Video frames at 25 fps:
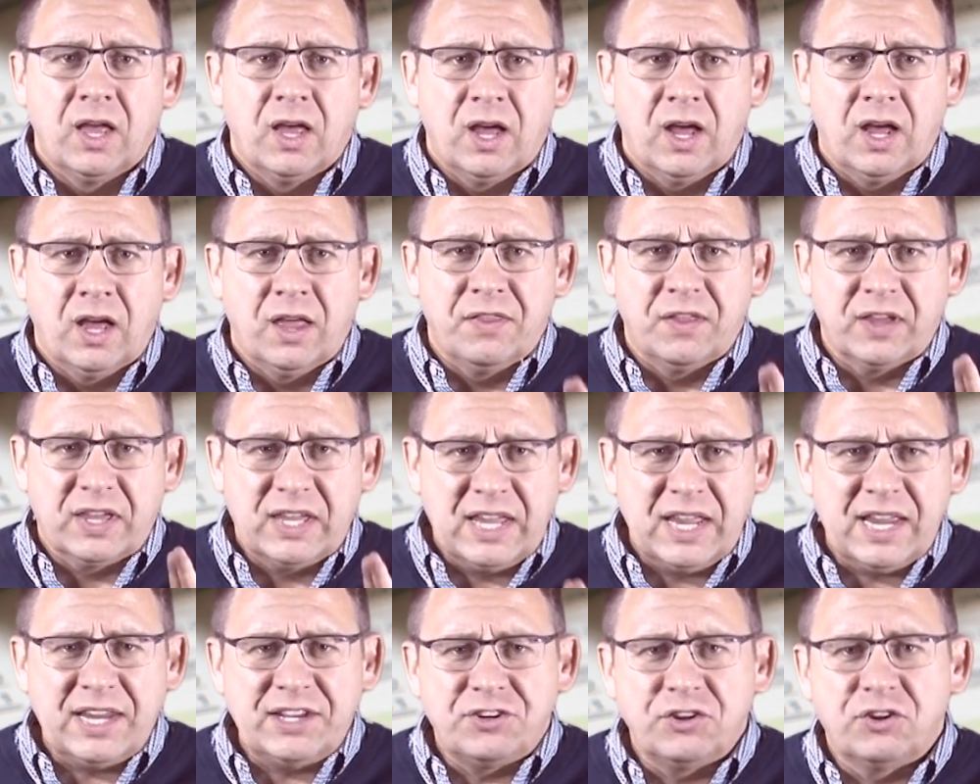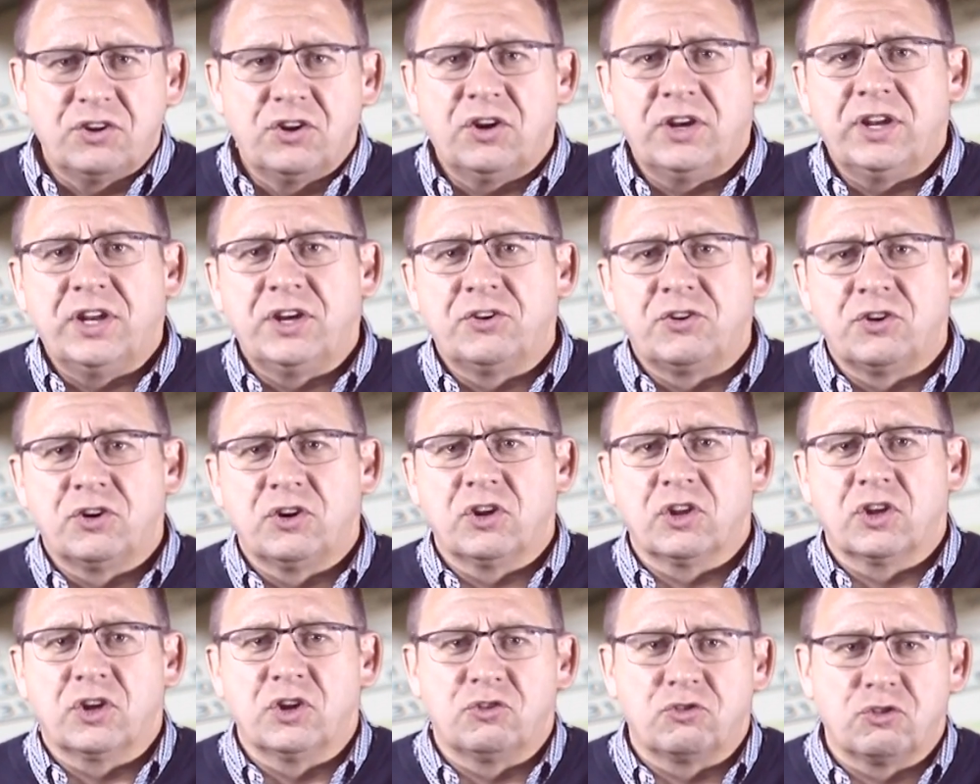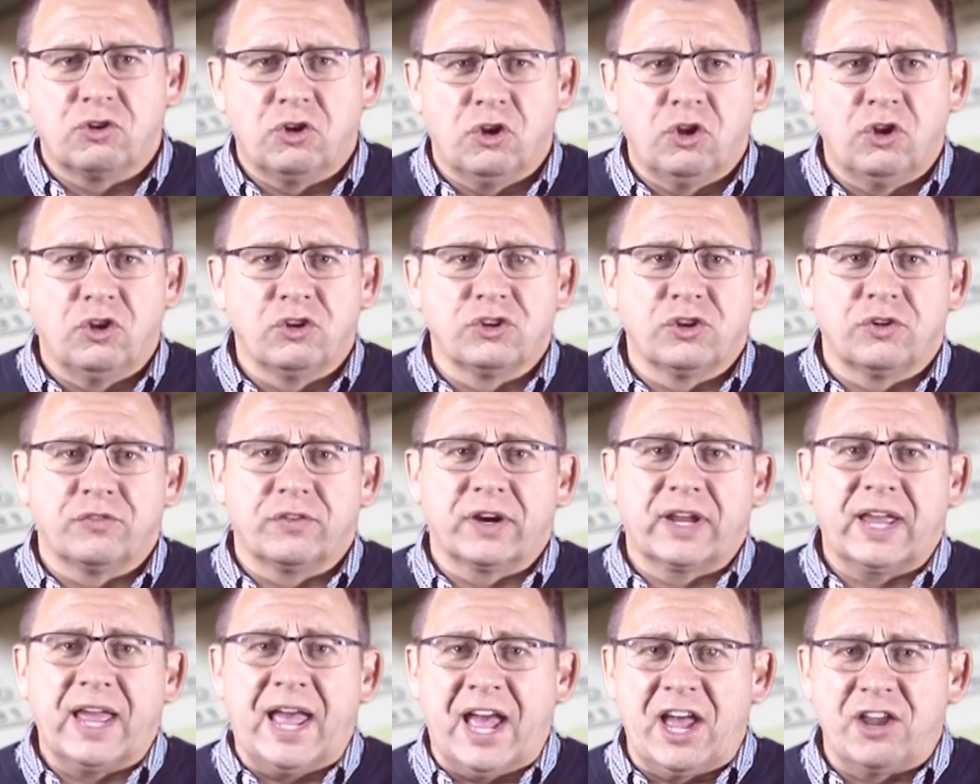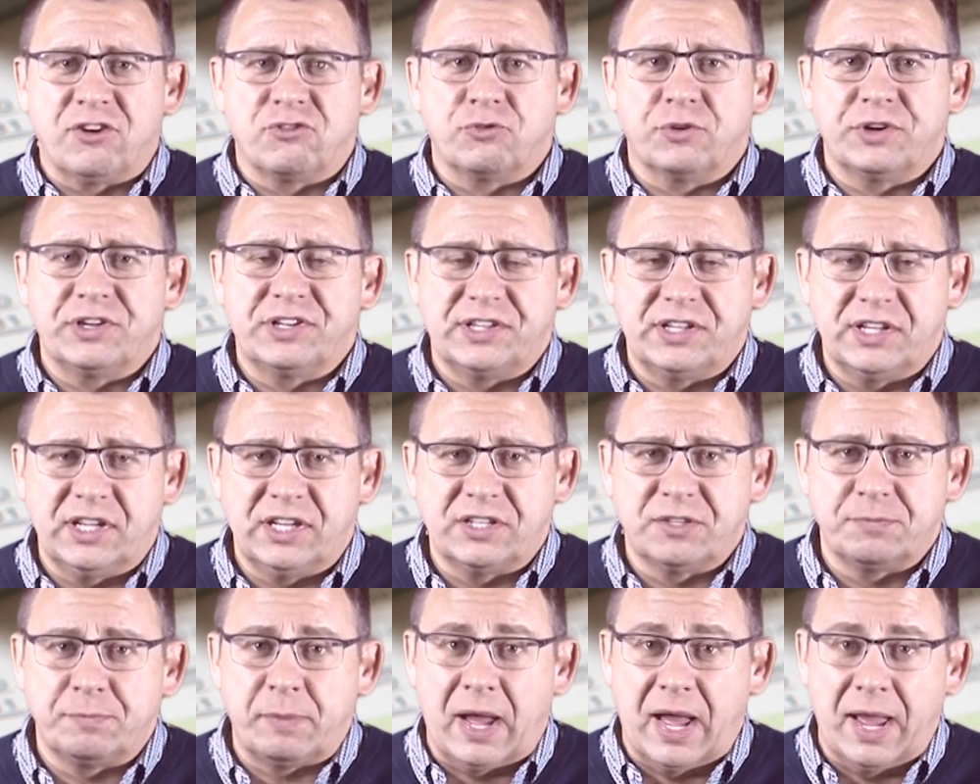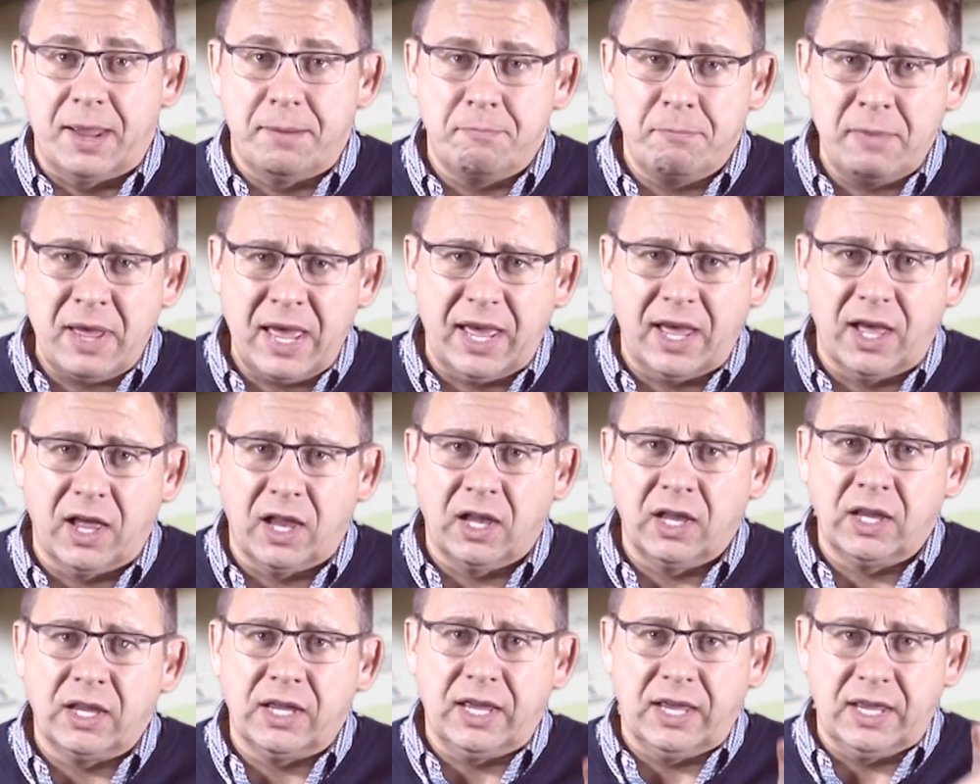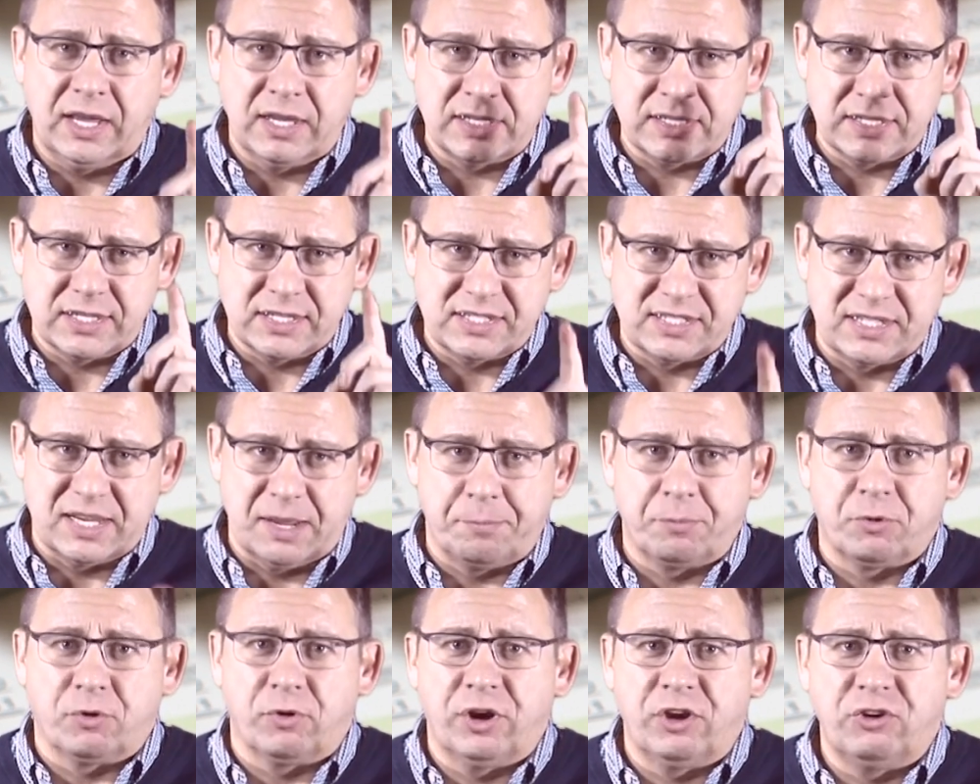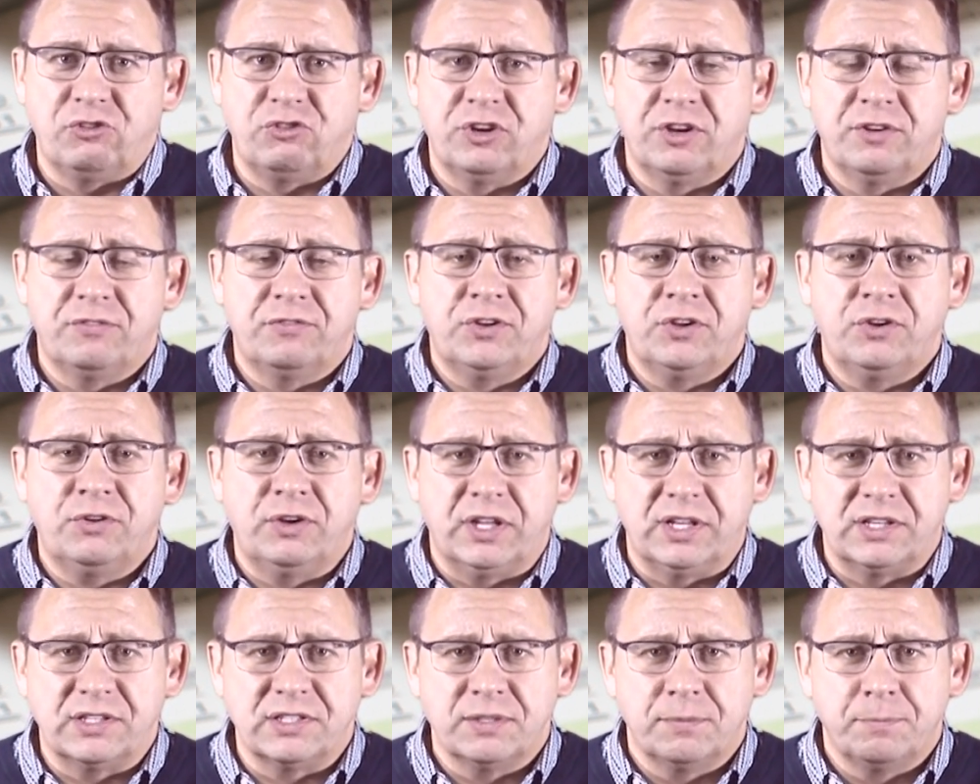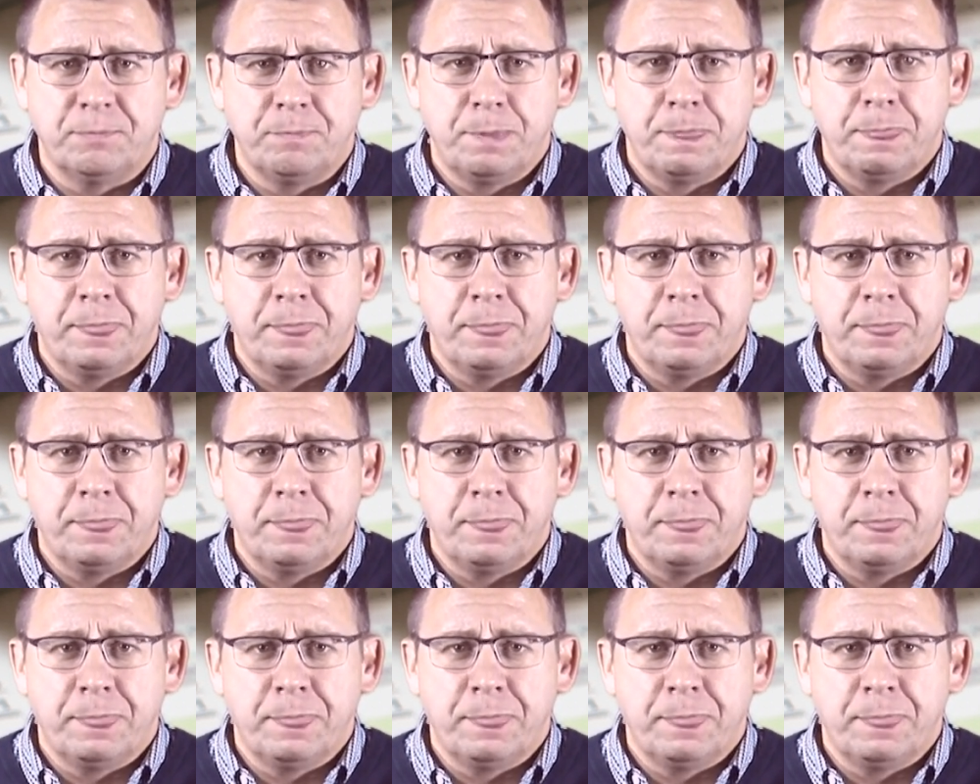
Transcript: The key to good internal controls over cash receipts by mail is separation of duties.